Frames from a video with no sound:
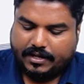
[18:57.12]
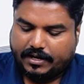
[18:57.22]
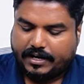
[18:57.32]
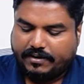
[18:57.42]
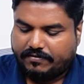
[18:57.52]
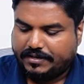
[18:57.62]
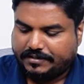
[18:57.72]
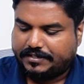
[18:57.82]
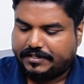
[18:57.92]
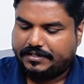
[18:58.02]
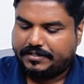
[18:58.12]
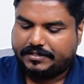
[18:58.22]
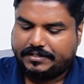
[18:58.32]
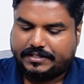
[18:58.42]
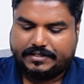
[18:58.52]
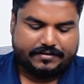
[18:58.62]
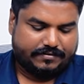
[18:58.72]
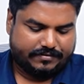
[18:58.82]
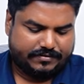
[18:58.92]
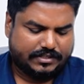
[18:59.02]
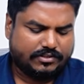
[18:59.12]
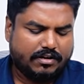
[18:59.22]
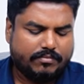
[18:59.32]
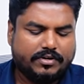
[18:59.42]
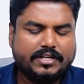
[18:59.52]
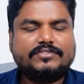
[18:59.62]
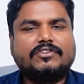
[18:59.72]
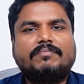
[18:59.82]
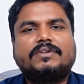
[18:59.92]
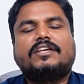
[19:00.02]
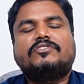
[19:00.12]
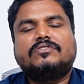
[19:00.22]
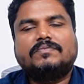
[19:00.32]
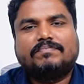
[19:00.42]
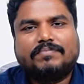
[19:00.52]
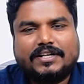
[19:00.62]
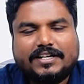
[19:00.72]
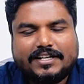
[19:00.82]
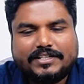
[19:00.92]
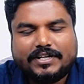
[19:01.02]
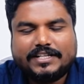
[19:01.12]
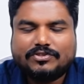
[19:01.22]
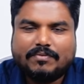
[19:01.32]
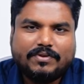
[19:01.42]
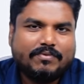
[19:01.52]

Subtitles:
Right, friends? That's all about this topic. I hope today's topic